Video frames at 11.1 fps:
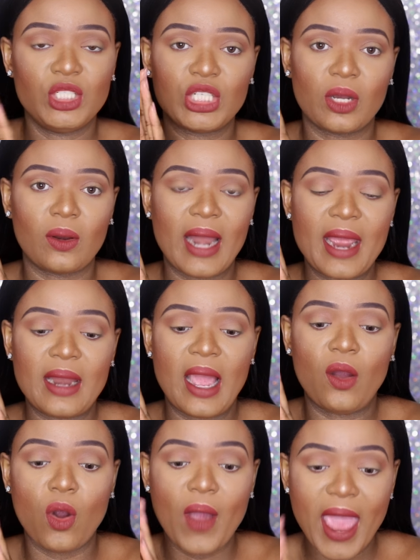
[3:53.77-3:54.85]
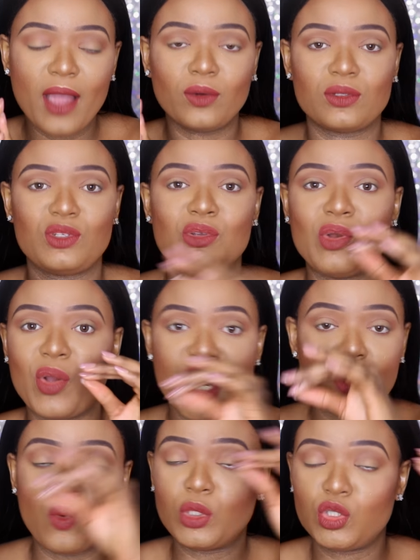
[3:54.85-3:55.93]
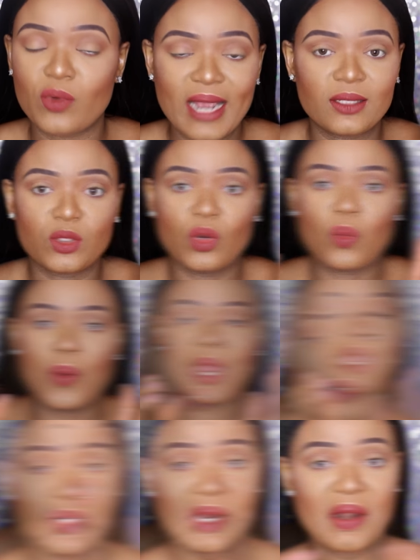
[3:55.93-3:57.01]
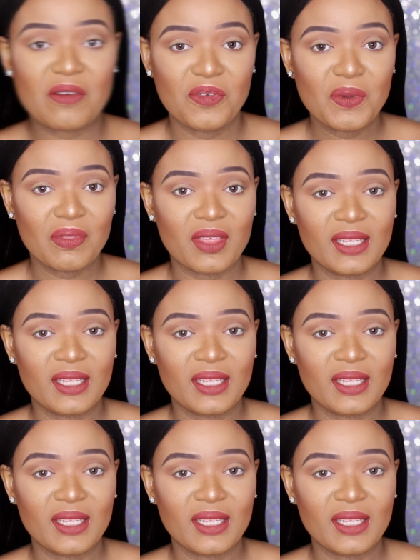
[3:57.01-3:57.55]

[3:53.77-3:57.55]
gel liner or else you know it will dry so quick so there are a few